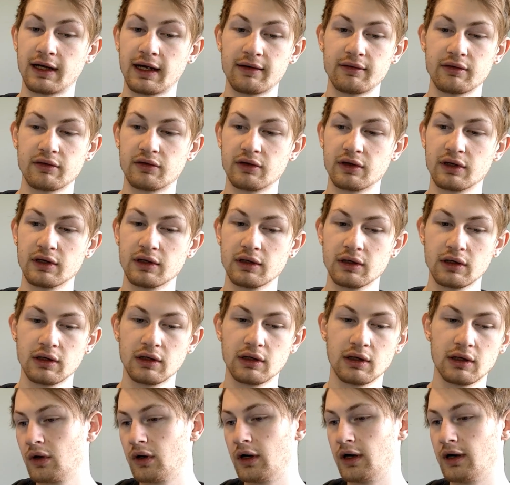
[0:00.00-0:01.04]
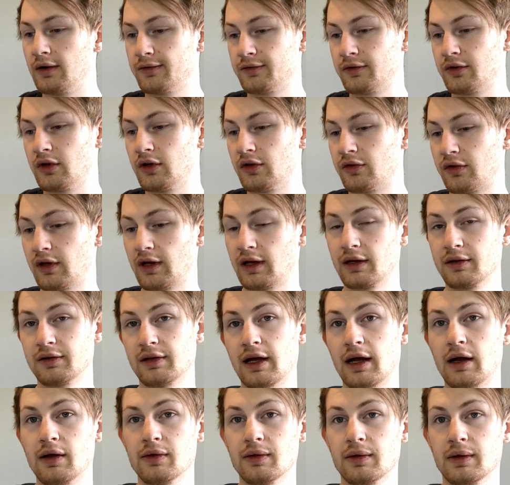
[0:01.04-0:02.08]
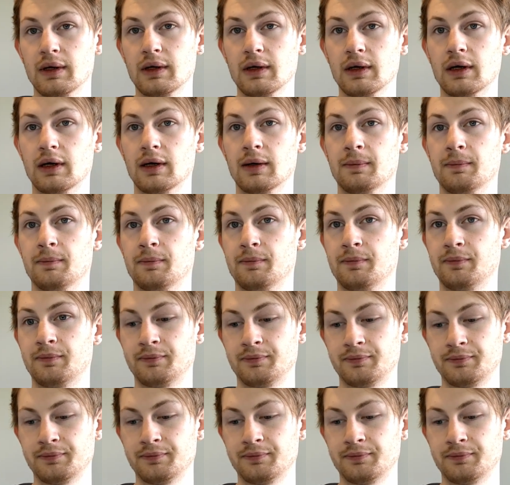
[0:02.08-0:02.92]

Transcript: cavity after sticking down the